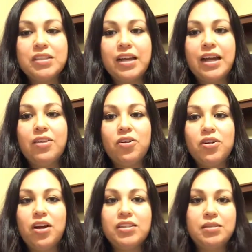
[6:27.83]
Like, I
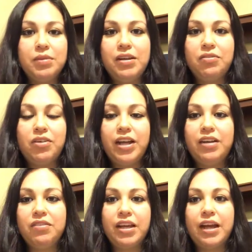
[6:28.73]
learned not to be afraid
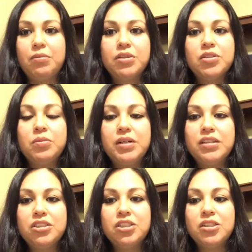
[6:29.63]
of the camera so
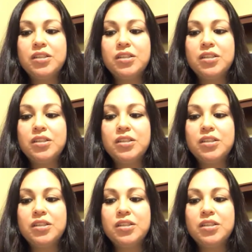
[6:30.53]
much,